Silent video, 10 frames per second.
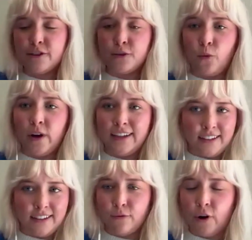
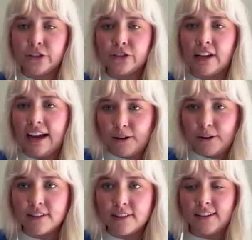wind, fresh
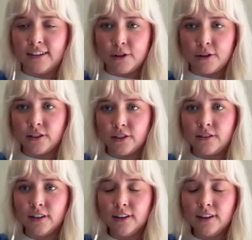sound in the Christian,
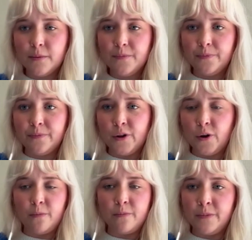
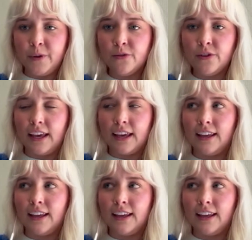music.